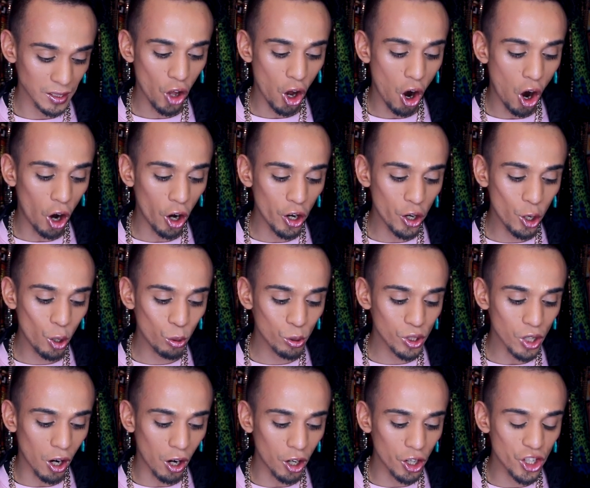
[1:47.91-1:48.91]
The heart notes
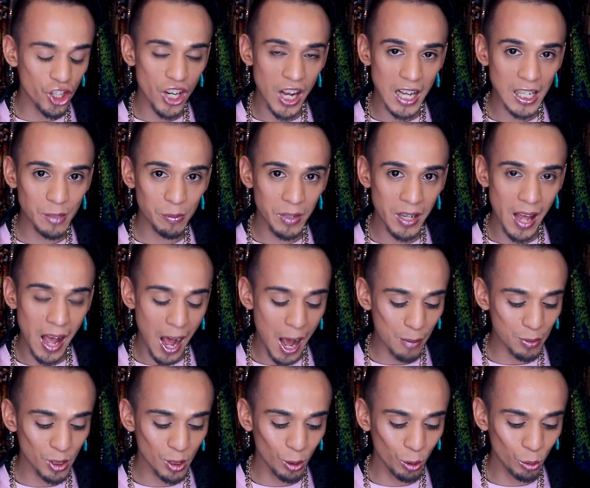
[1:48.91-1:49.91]
are jasmine
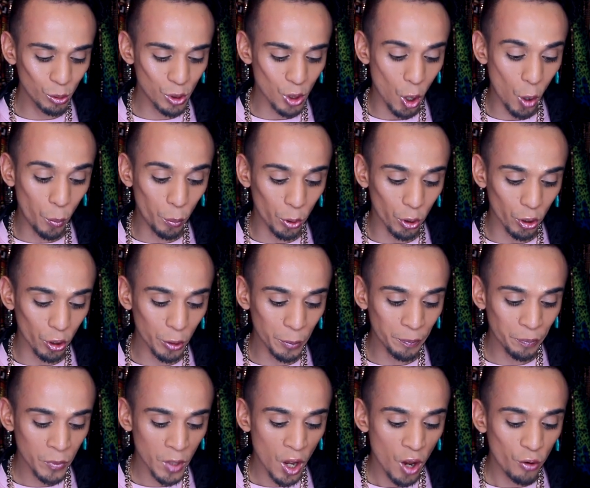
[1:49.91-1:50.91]
absolute or
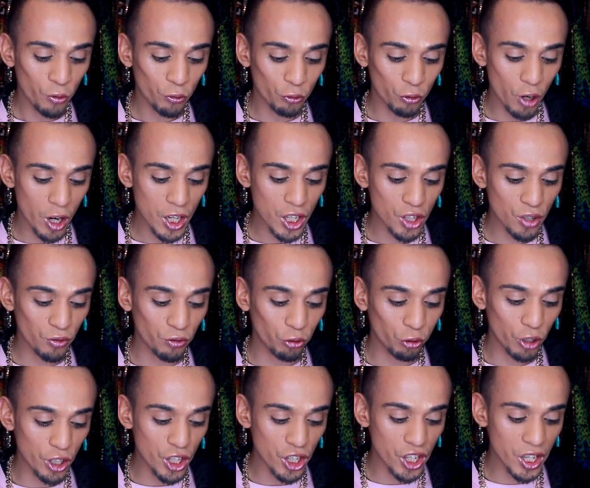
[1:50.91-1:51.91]
fresh
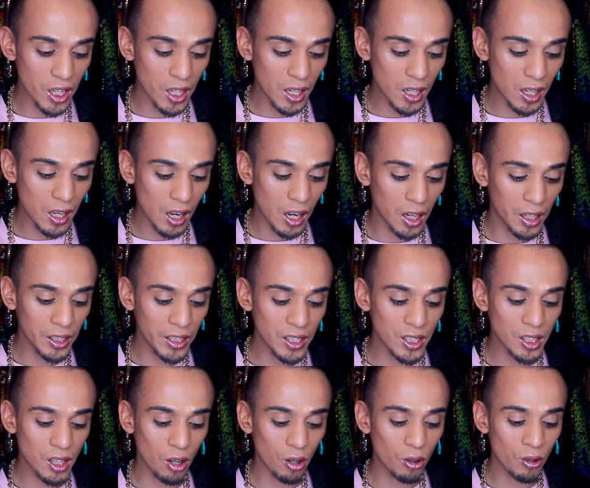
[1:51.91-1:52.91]
freesia,
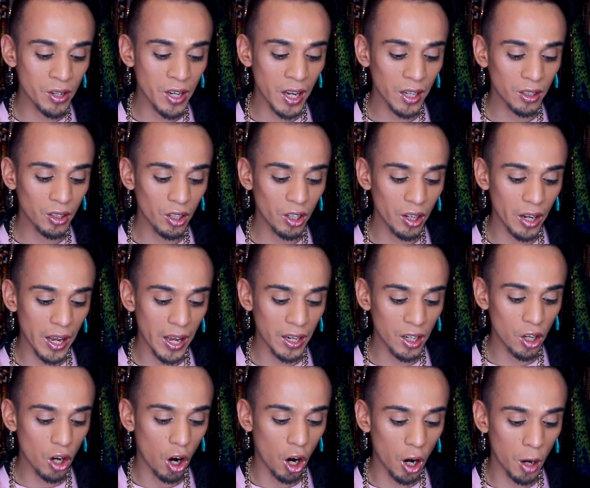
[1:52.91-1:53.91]
honeysuckle nectar,
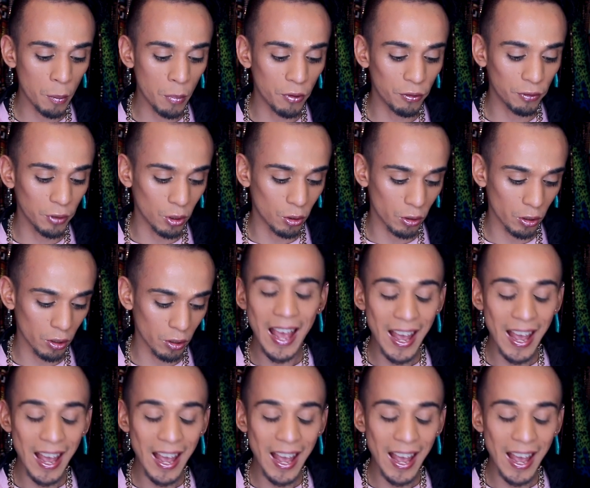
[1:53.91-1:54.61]
and Karmaflor.